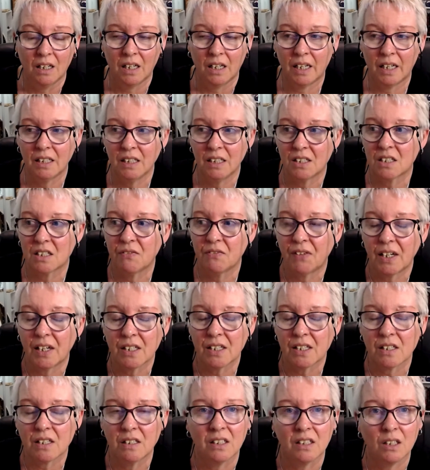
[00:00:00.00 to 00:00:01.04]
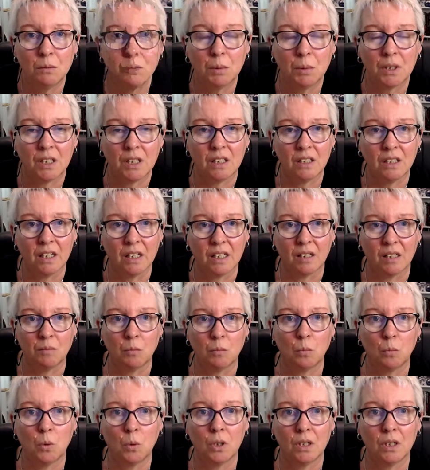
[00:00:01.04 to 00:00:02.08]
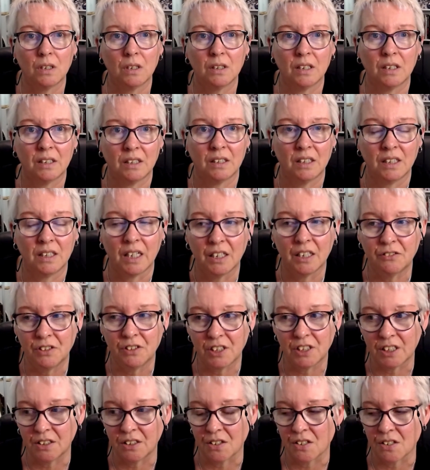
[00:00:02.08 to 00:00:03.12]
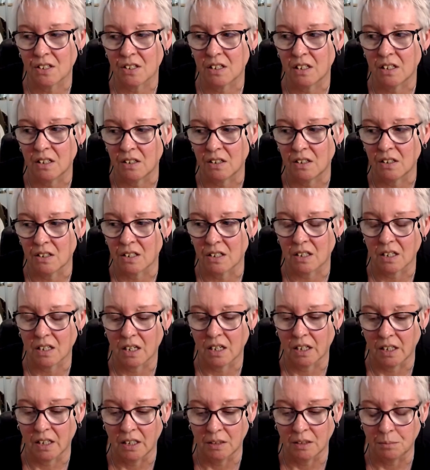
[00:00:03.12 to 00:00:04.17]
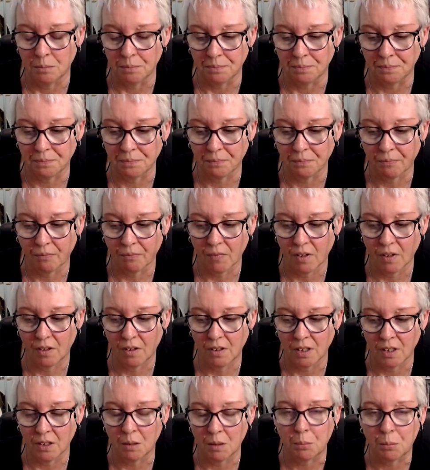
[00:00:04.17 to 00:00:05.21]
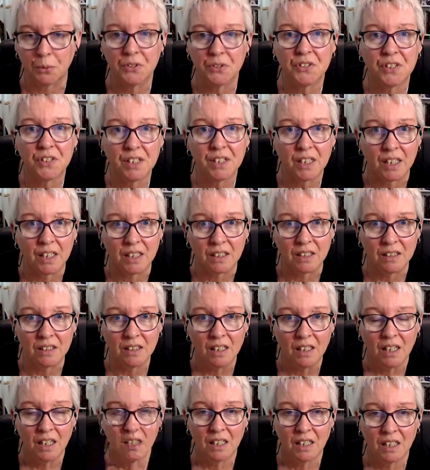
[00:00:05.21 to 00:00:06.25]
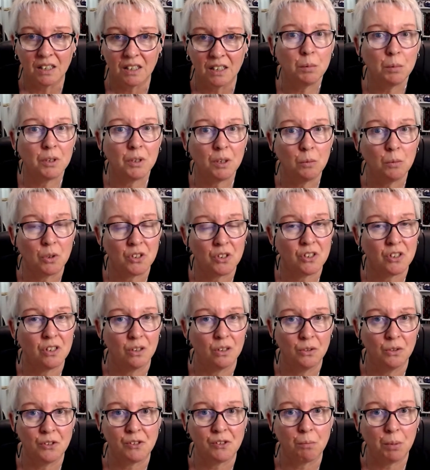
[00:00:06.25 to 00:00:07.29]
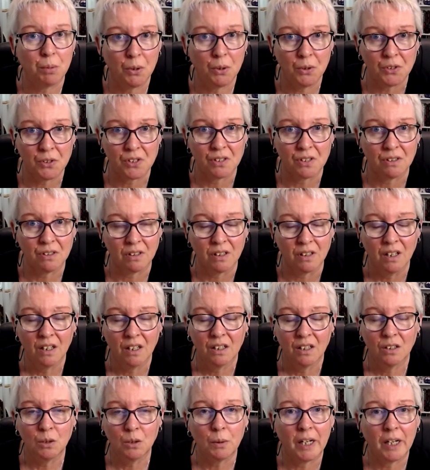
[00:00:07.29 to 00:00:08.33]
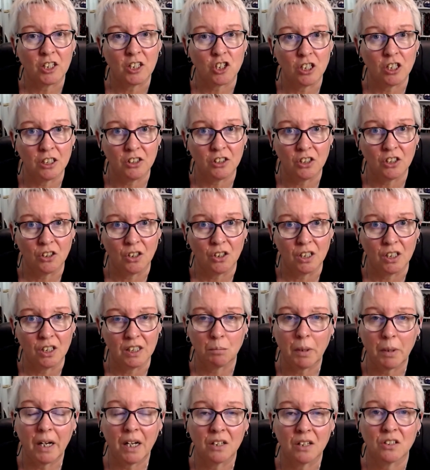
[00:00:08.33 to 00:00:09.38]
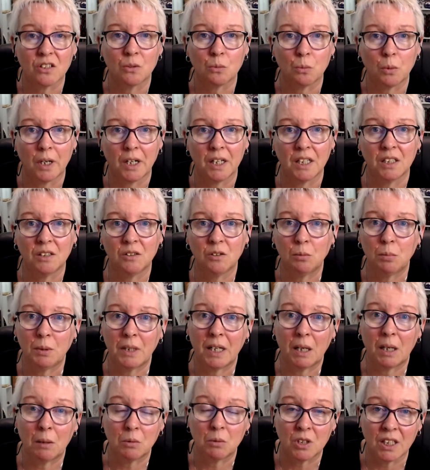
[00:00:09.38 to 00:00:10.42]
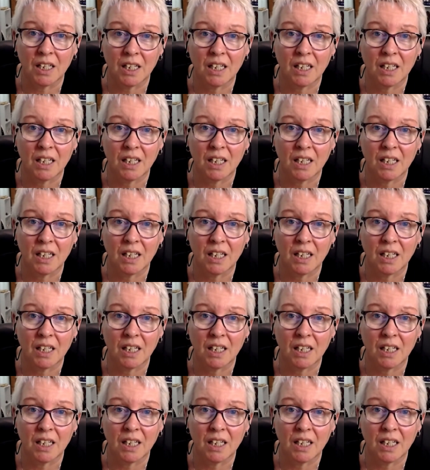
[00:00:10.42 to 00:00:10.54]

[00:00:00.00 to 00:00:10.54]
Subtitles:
And let's face it, nobody, while an inheritance is, appreciated, nobody wants to lose the person who actually died and passed away to be able to